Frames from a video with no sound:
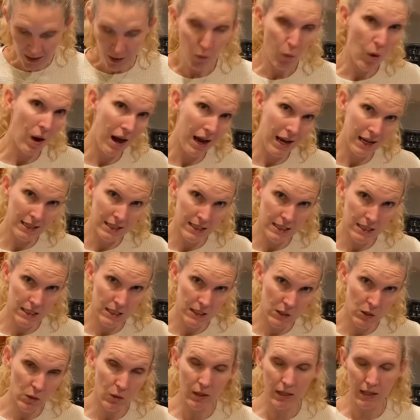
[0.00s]
whys.
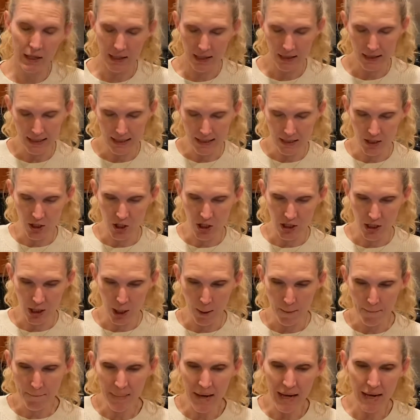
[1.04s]
So again, I like to just
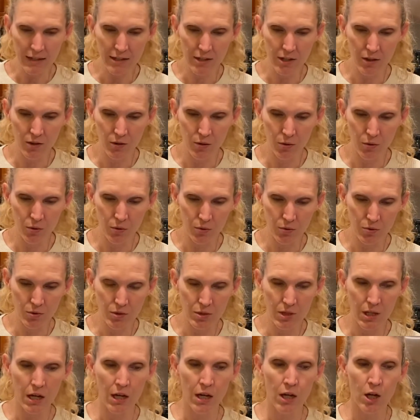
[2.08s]
come back to those,
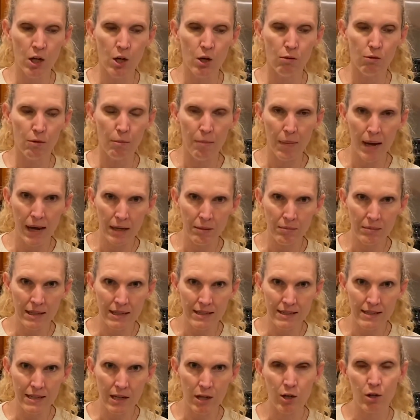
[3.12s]
remind
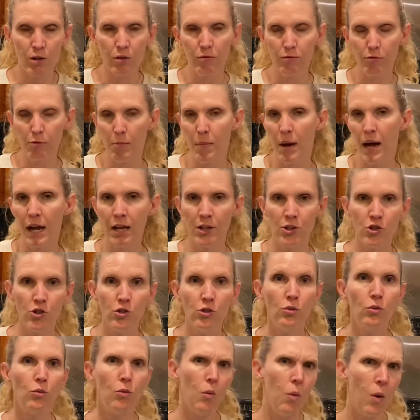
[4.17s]
myself, remind
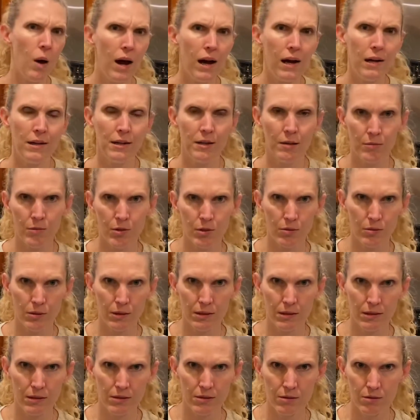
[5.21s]
you why I'm doing
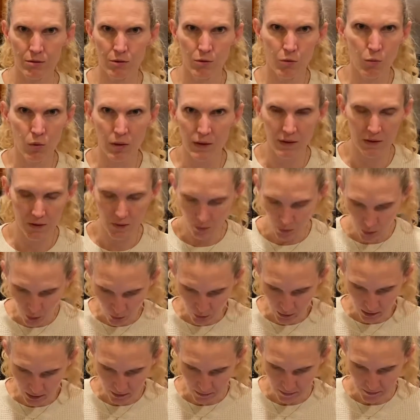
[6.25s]
this. You know, what's the
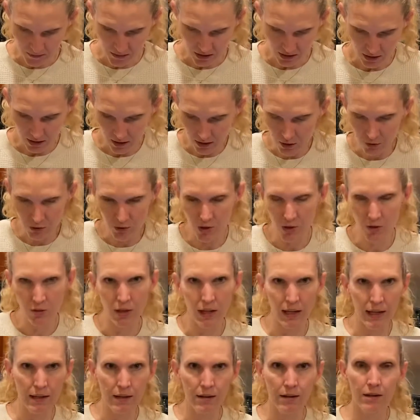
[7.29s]
point? I don't just
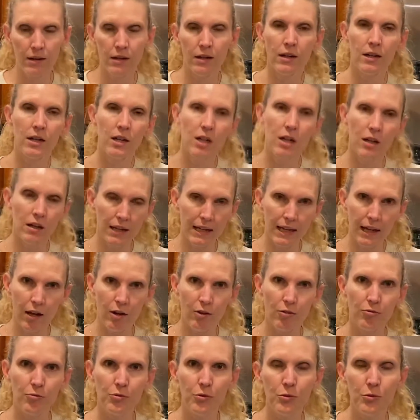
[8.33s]
like cutting out
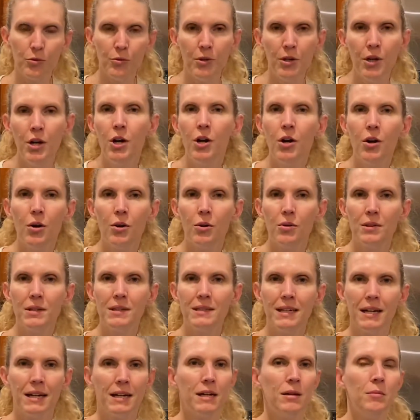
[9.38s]
food all the
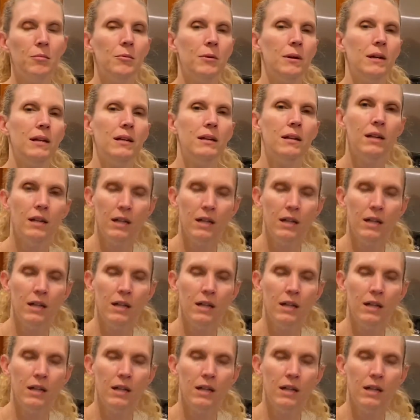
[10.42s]
time, right?